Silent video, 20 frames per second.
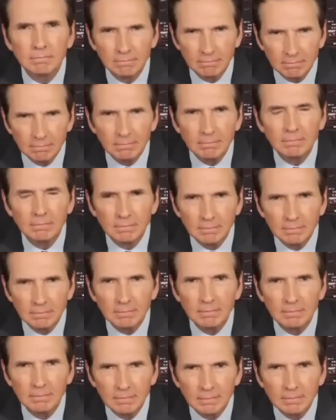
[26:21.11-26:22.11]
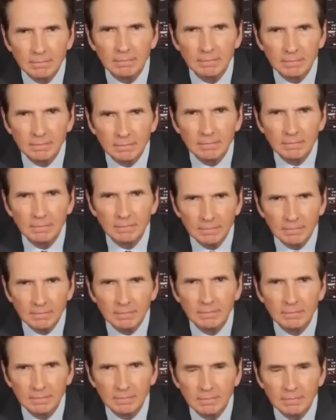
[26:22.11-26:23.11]

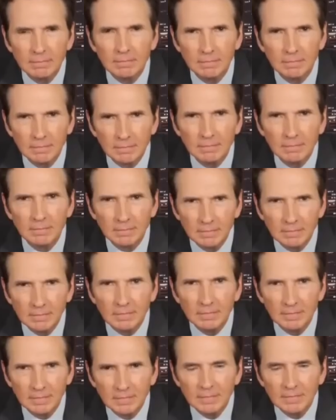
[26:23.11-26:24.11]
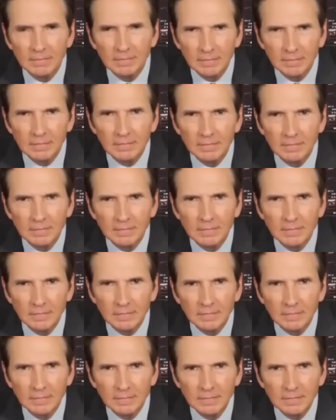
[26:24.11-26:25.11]

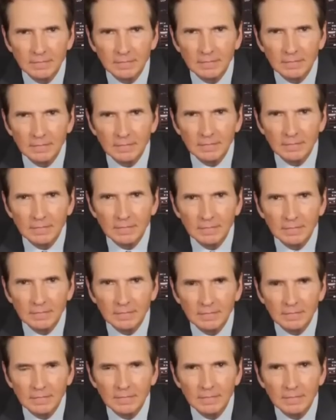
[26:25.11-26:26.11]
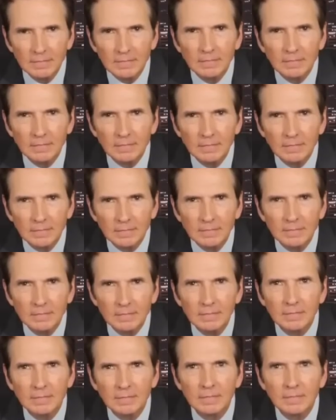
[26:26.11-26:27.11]

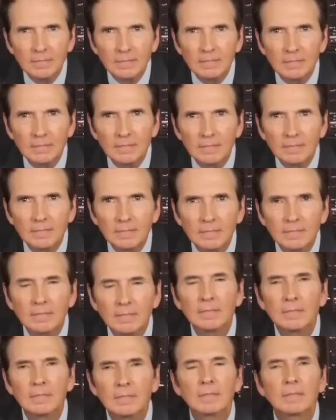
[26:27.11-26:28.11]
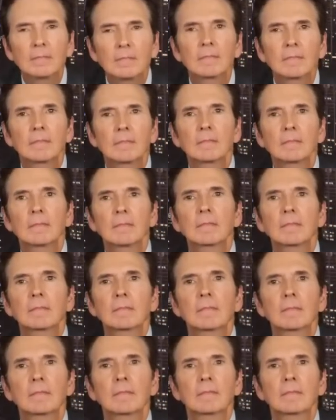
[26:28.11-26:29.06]
The person shown says nothing.